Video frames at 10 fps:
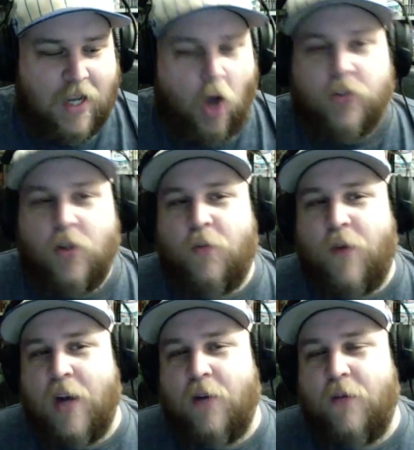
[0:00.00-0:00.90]
Also,
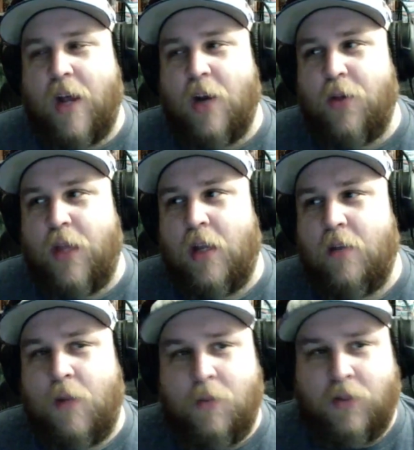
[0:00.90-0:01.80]
final thing:
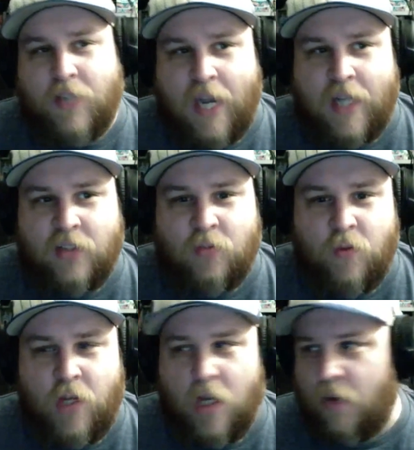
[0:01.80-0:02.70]
people die in this
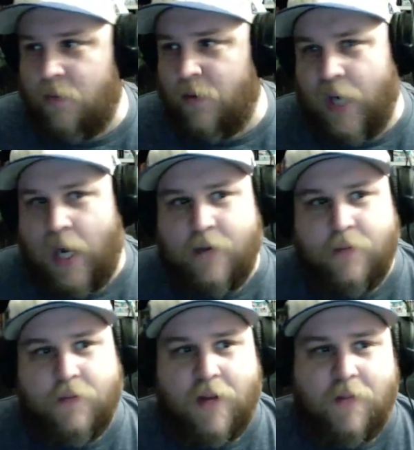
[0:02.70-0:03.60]
movie and are
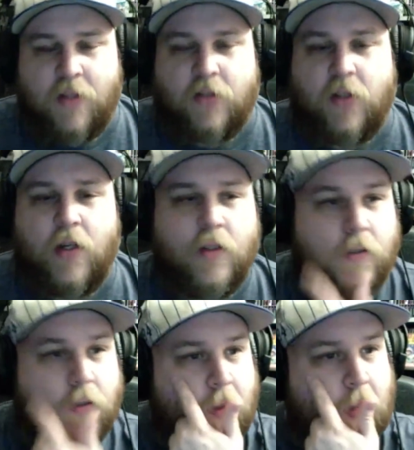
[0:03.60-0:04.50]
forgotten 5 minutes later.
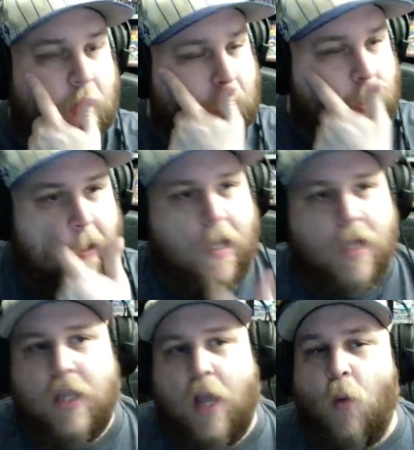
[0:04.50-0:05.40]

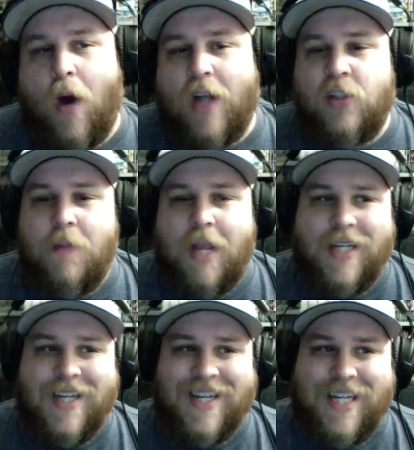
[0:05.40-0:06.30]
Amazing. They watch a
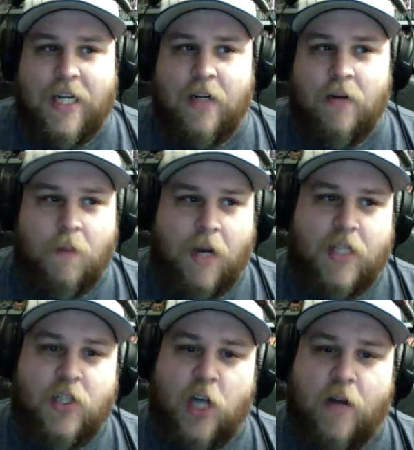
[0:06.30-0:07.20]
man get eaten by
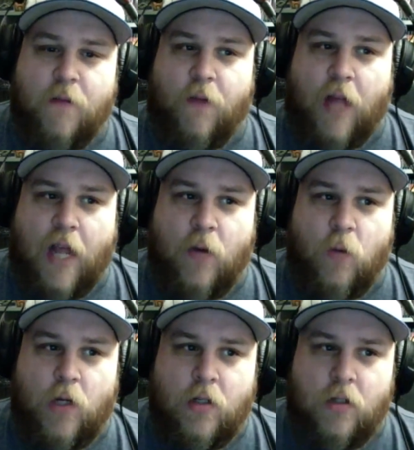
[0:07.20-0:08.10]
the giant flying
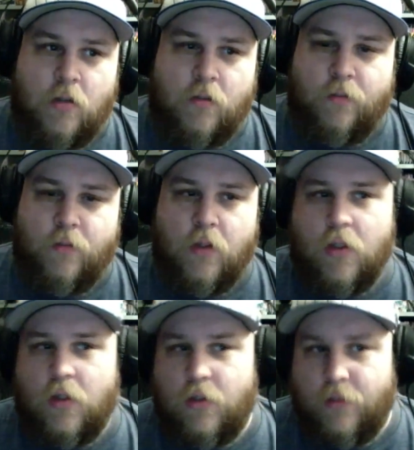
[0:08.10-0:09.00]
one.
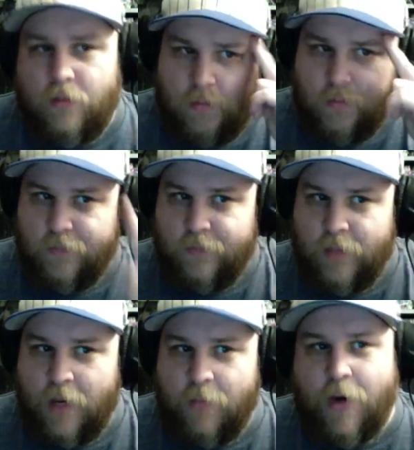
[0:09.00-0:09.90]

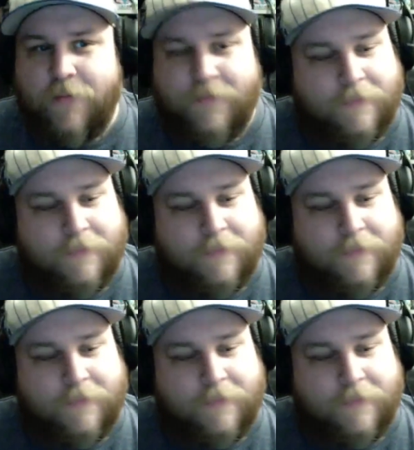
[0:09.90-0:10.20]
Later, bro.